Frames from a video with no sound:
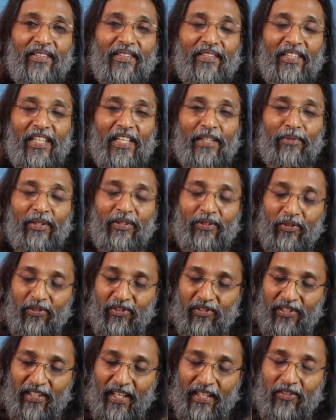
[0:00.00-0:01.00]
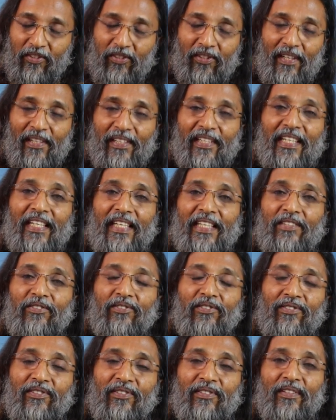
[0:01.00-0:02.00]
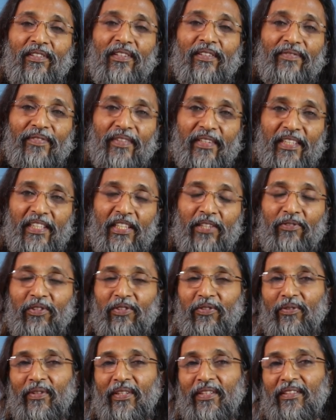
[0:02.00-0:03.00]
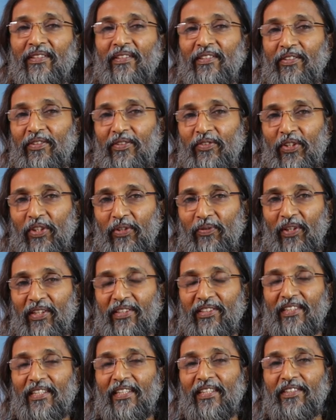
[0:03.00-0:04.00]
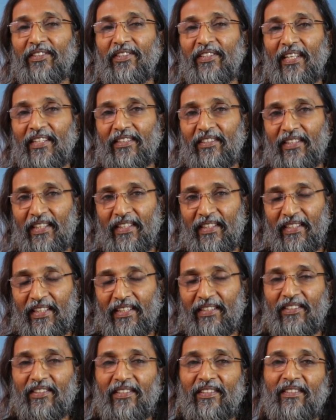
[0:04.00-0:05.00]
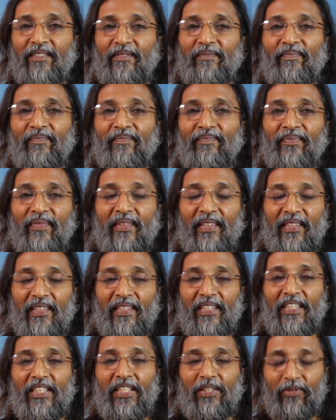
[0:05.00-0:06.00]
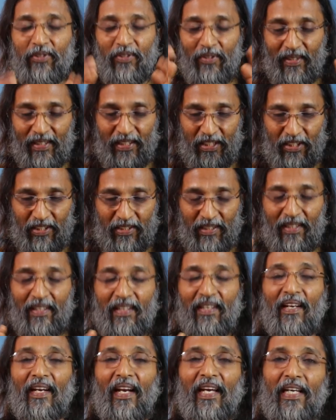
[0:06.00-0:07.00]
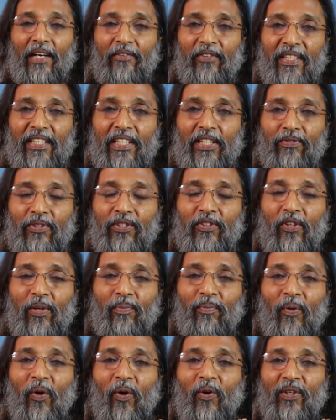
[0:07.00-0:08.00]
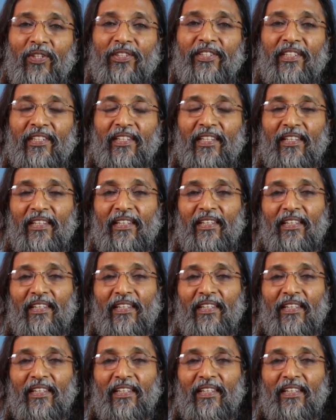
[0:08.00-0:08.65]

Sri Aurobindo's structural keys, individual, universal, transcendent. Individual is like our individual mold.